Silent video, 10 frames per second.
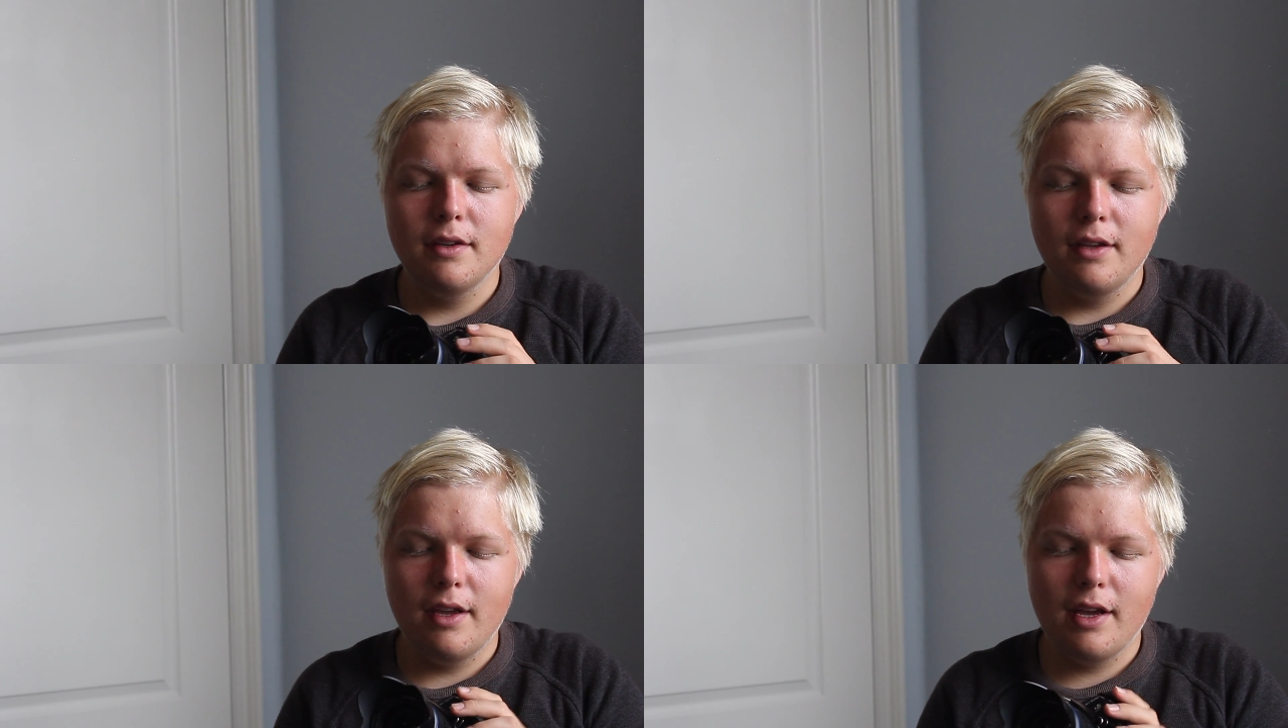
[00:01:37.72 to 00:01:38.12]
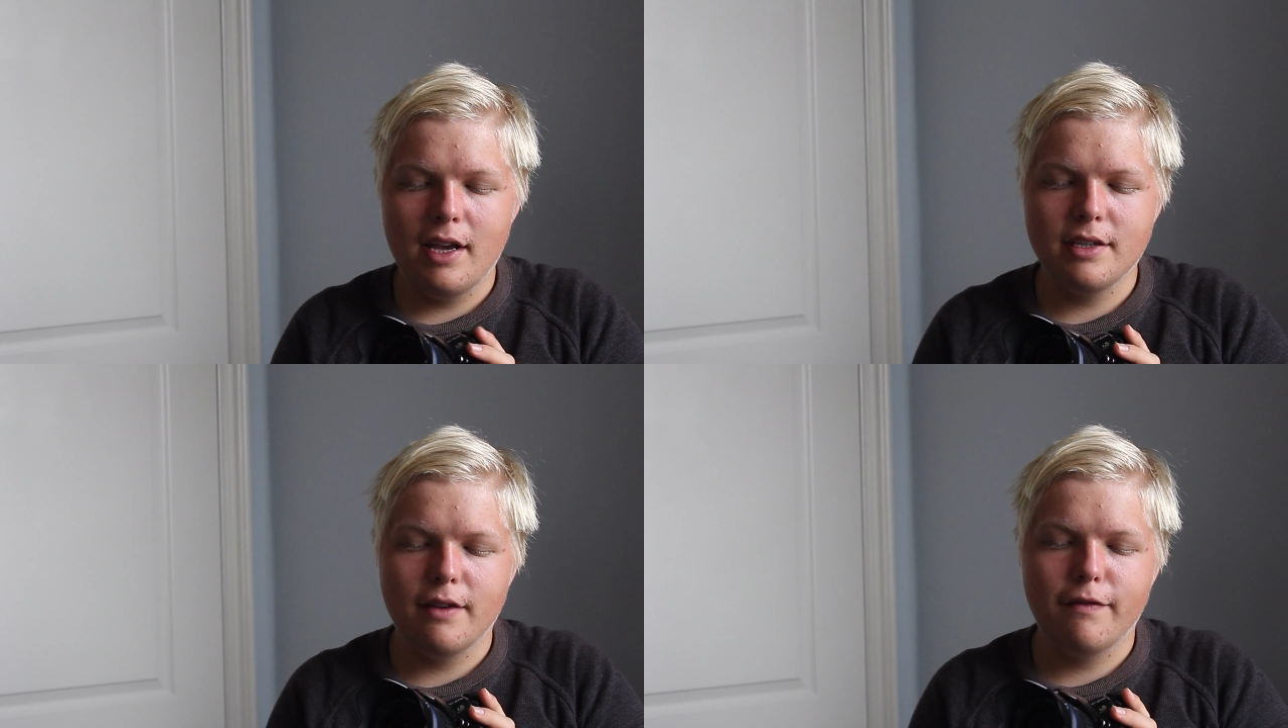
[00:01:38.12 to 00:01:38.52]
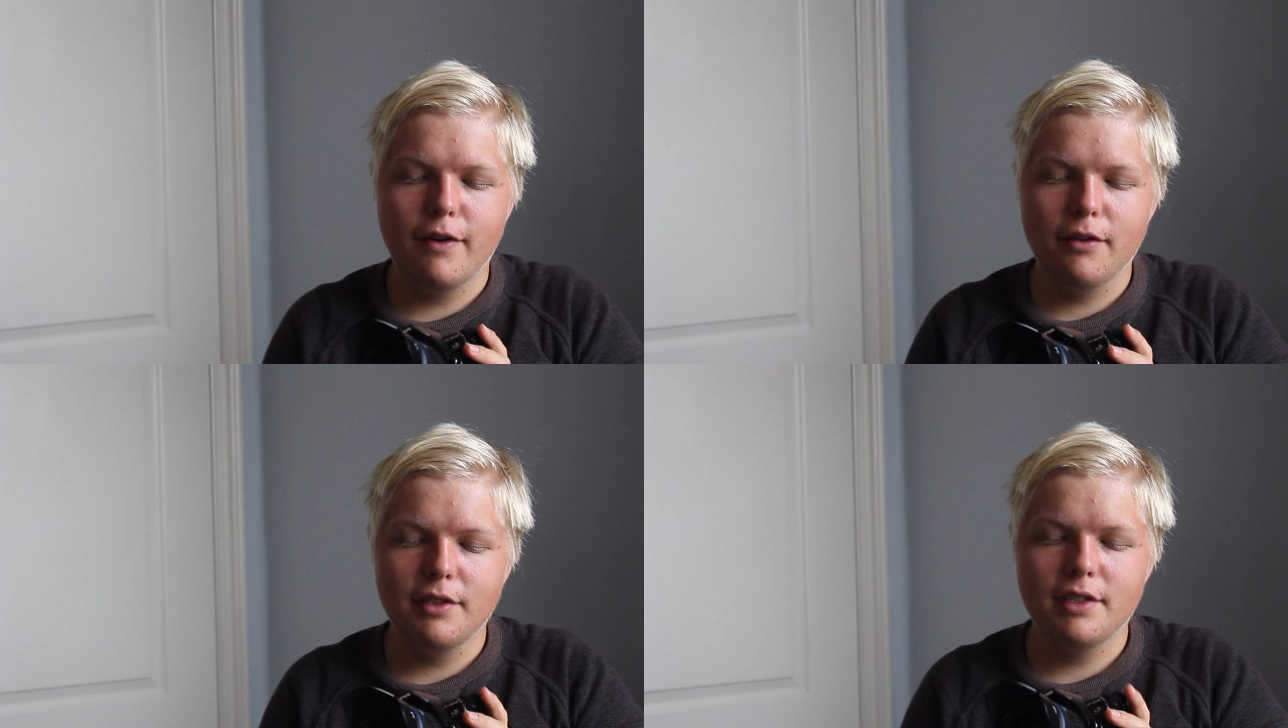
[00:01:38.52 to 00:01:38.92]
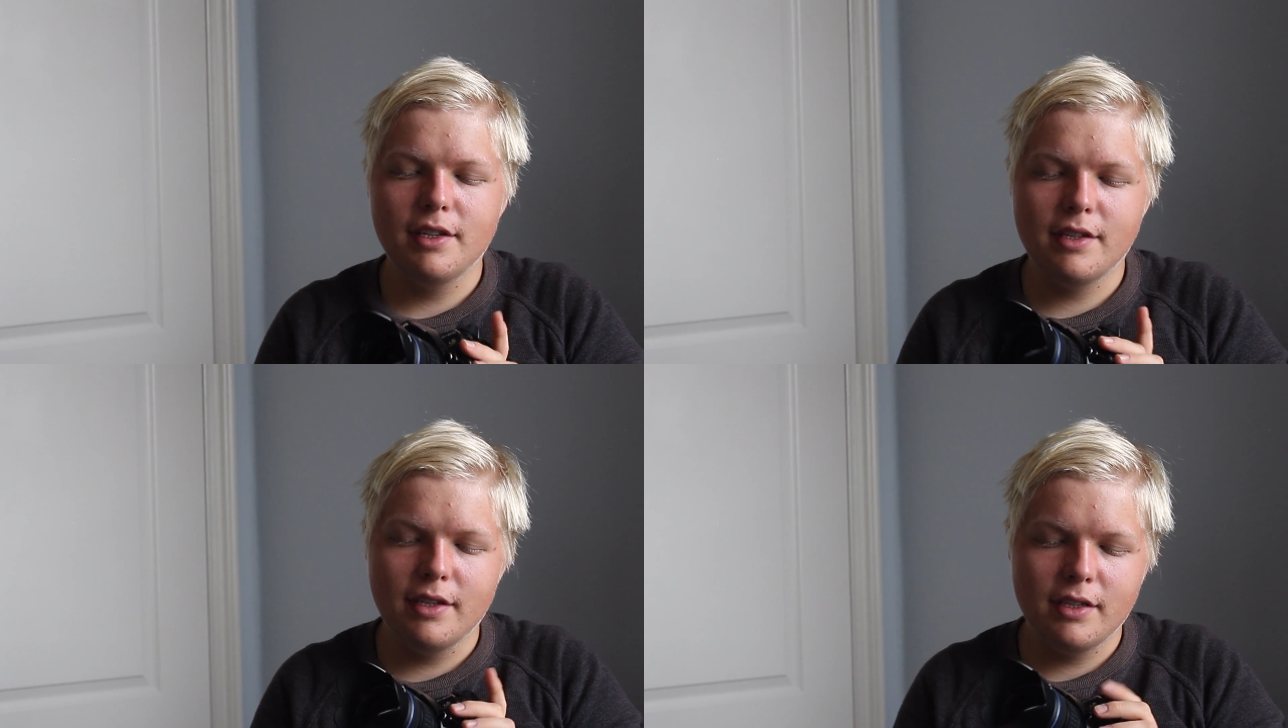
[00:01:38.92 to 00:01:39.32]
It has a focus
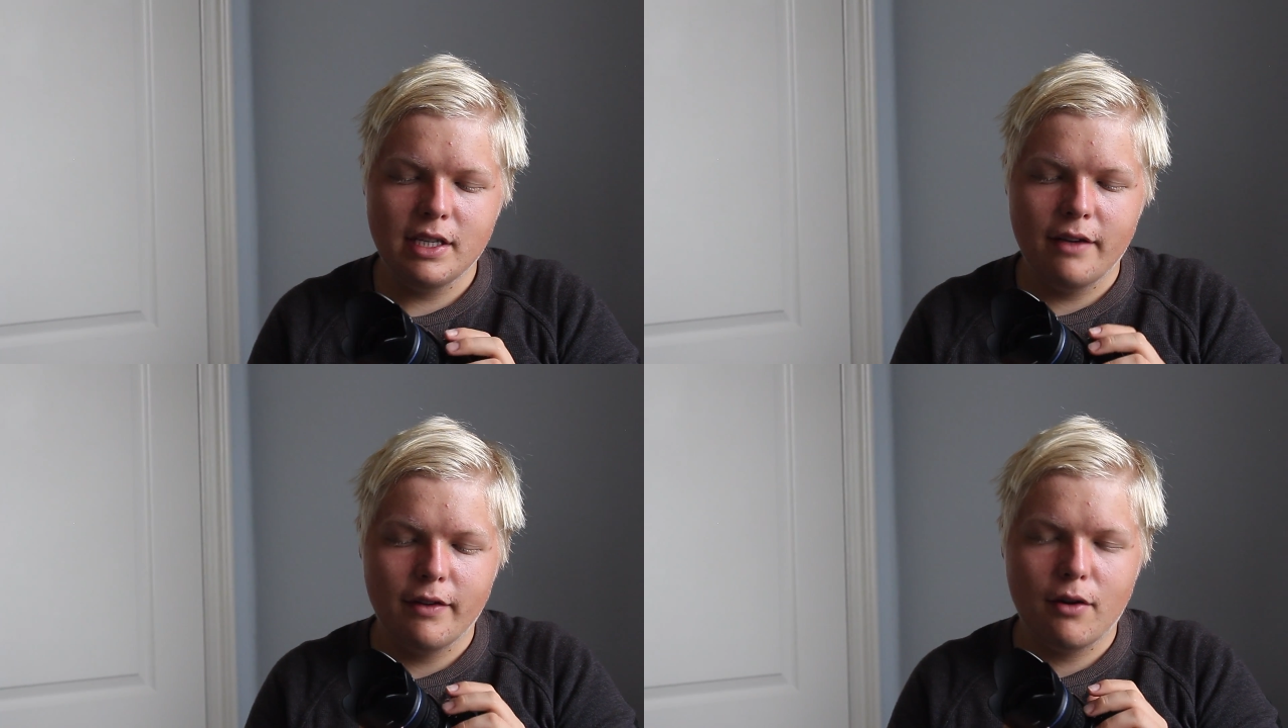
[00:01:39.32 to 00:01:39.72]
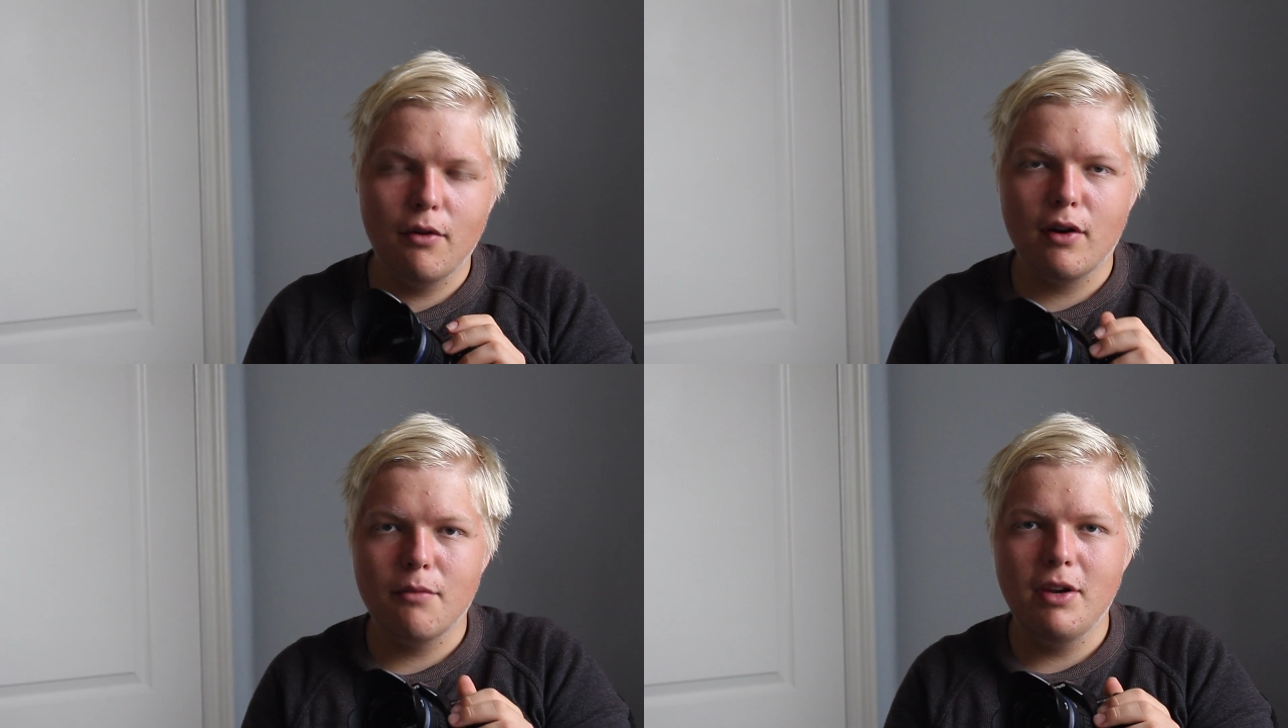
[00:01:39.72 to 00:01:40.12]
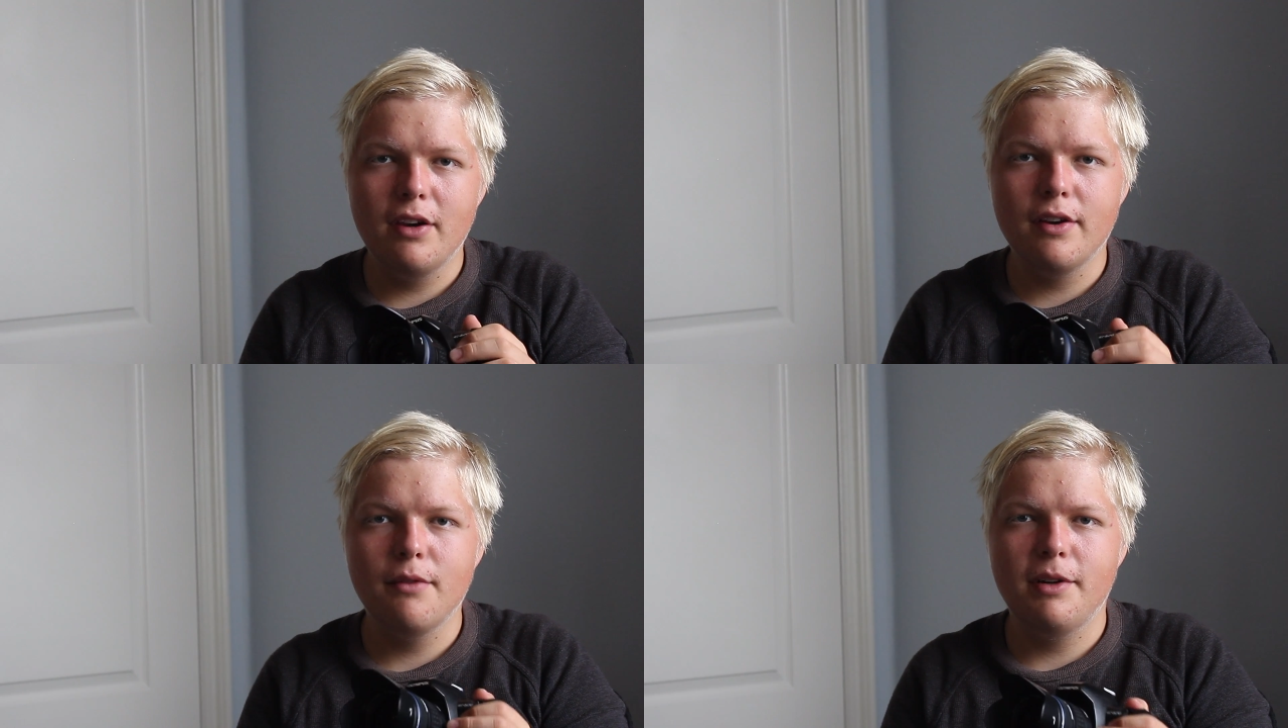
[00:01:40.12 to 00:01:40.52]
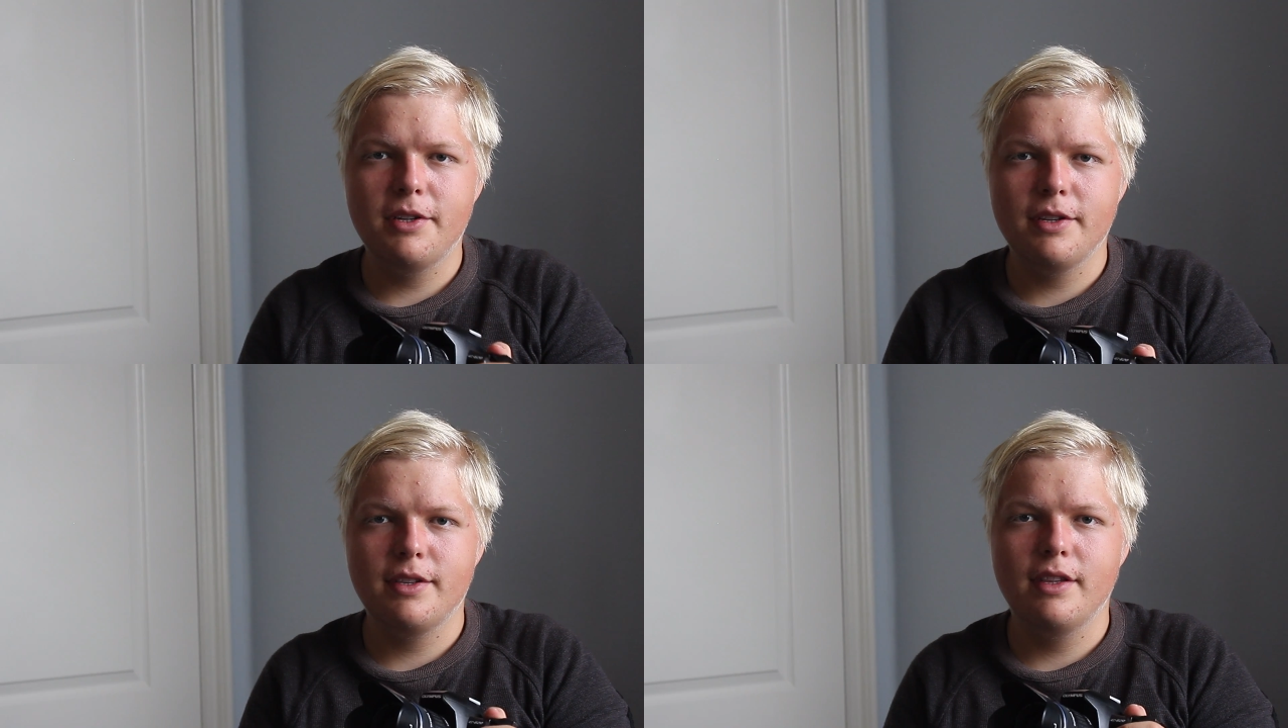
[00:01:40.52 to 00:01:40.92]
distance of 1/4 meter, which
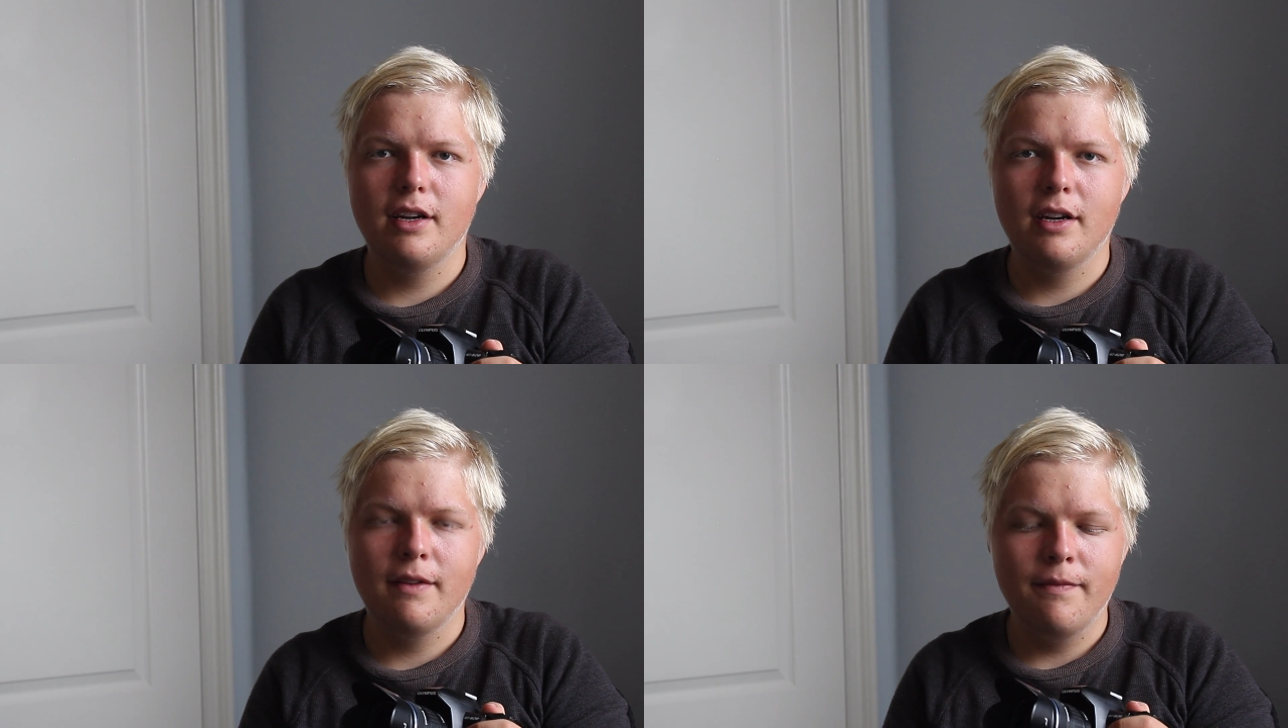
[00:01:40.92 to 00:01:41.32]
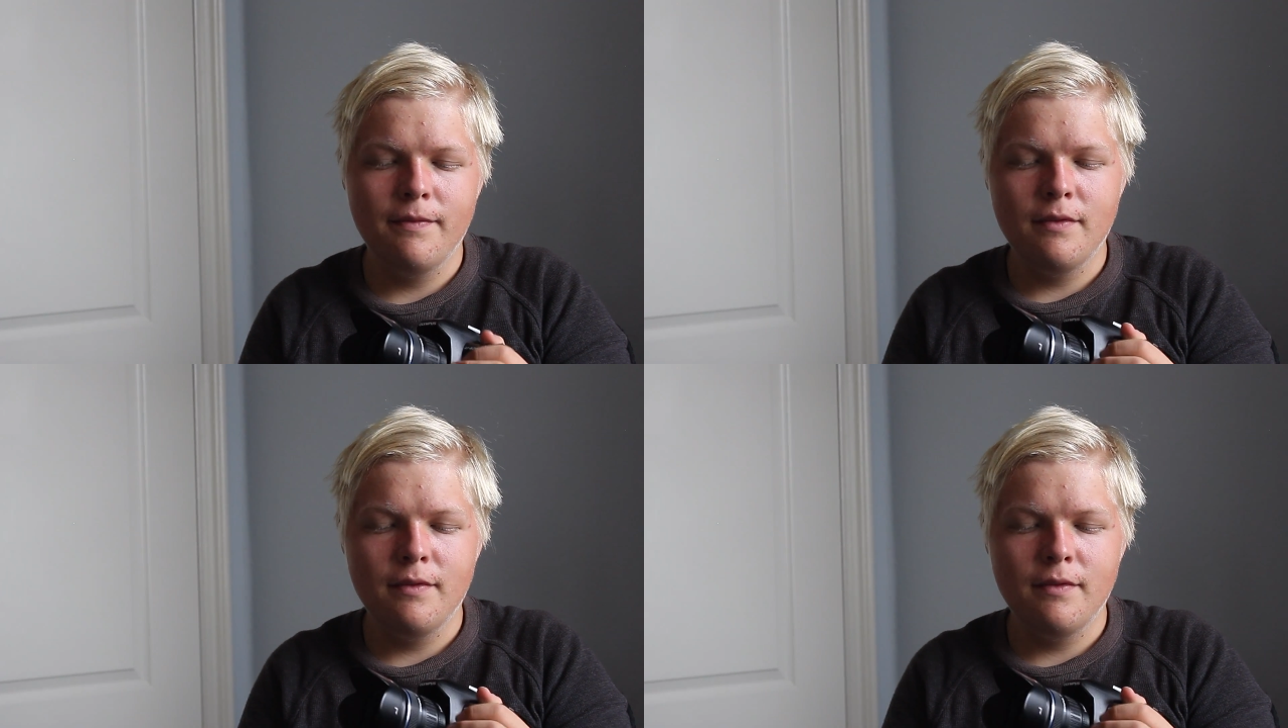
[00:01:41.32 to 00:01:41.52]
is the